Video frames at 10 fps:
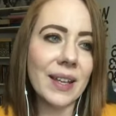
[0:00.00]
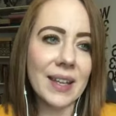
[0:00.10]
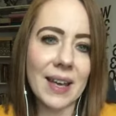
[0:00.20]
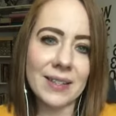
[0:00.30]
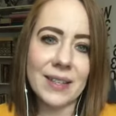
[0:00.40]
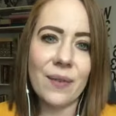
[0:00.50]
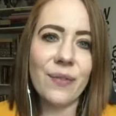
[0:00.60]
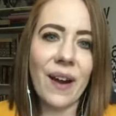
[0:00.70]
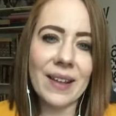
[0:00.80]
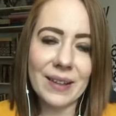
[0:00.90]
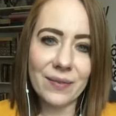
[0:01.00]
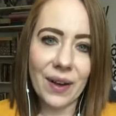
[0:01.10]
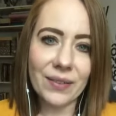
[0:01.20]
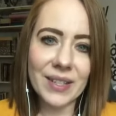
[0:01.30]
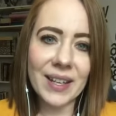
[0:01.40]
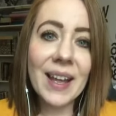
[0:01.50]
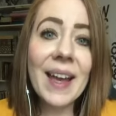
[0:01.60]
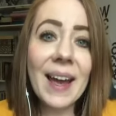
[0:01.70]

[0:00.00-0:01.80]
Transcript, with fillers: yes, I finally found it.